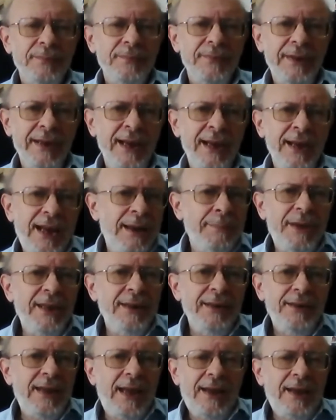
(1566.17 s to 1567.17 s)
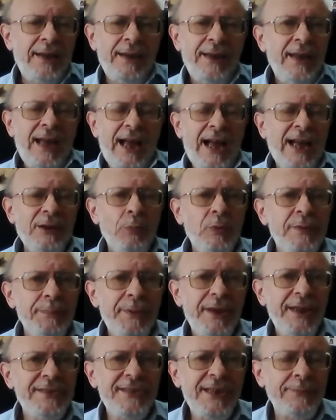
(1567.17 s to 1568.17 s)
Yeah, I mean, it wouldn't
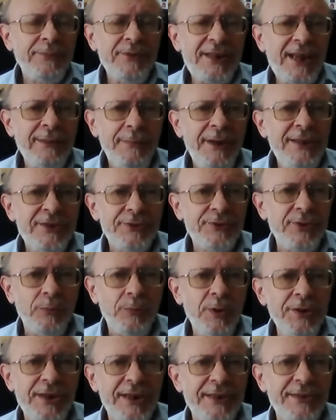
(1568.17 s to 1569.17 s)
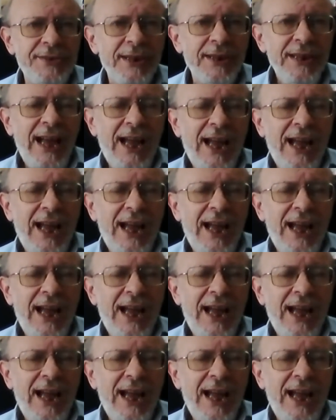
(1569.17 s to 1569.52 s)
be a 7-day mitzvah, would it?